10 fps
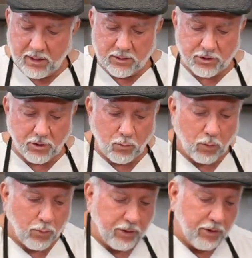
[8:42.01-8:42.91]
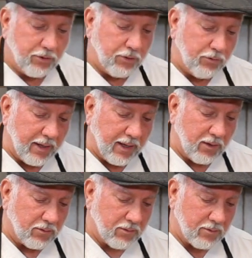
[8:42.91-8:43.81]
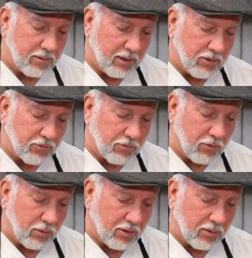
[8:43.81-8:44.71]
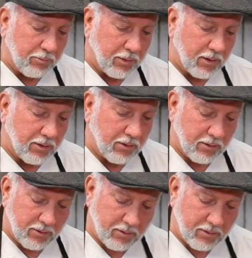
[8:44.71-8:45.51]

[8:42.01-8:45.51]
So what we're going to do now is throw a little butter,